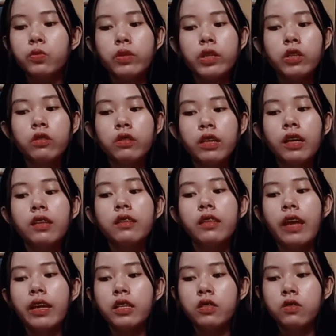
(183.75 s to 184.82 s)
regulate the
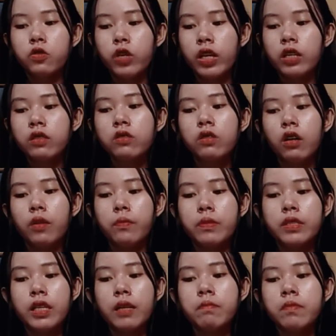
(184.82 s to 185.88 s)
exchange of
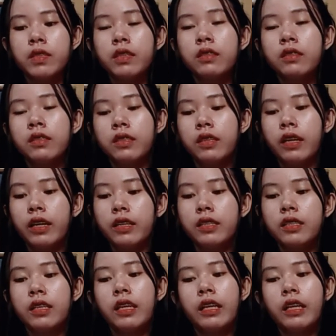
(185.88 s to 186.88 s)
substances,